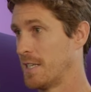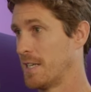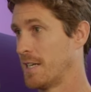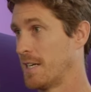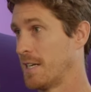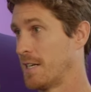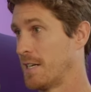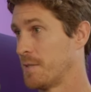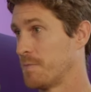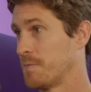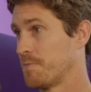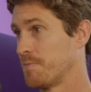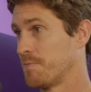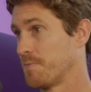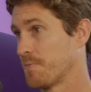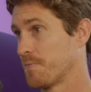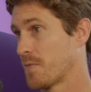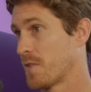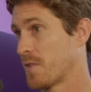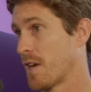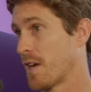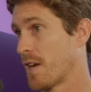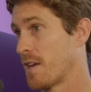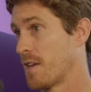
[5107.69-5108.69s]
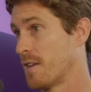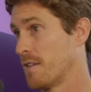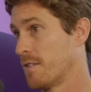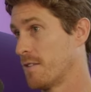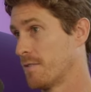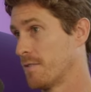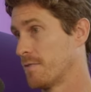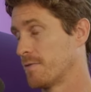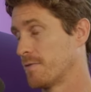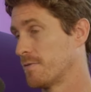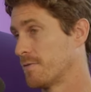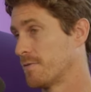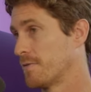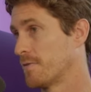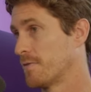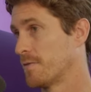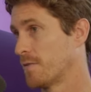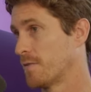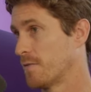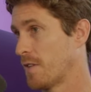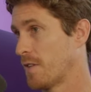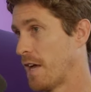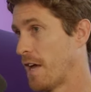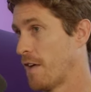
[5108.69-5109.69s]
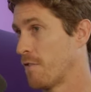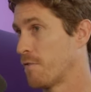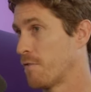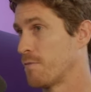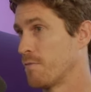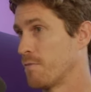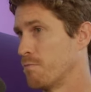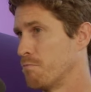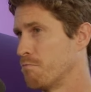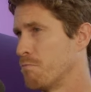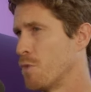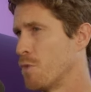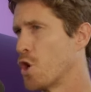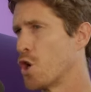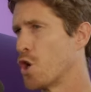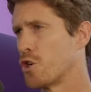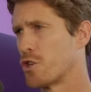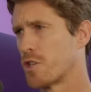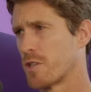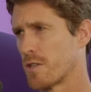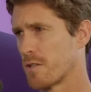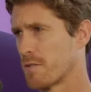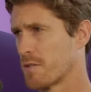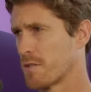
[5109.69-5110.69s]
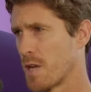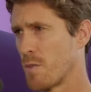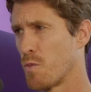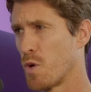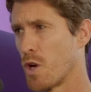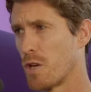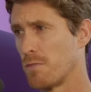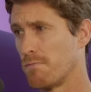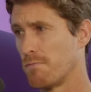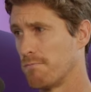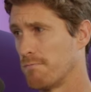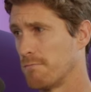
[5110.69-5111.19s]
they have merged somewhat.